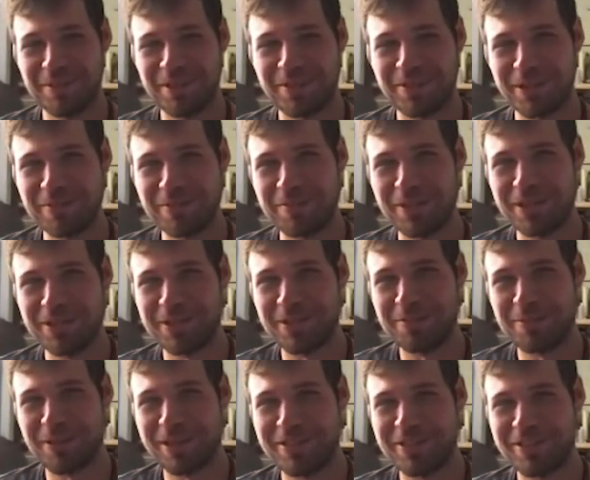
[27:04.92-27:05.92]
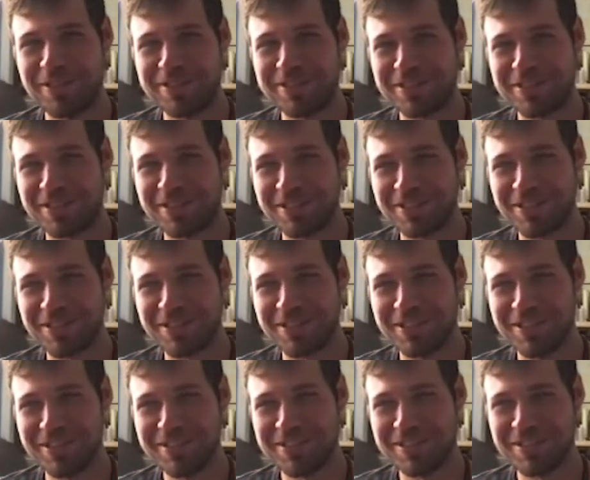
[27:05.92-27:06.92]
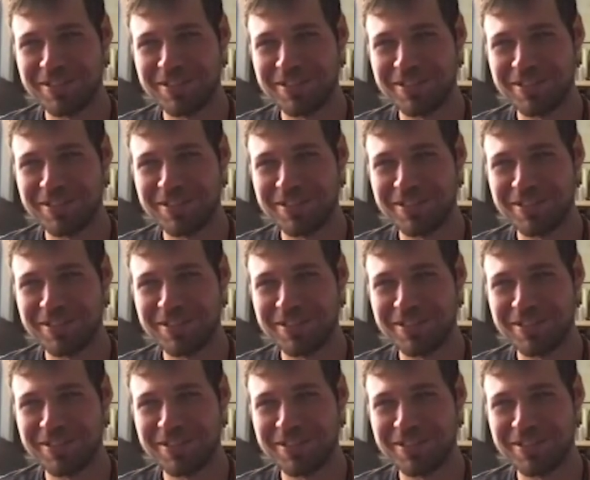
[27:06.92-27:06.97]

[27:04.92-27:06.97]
create Monty Python skit. Honestly.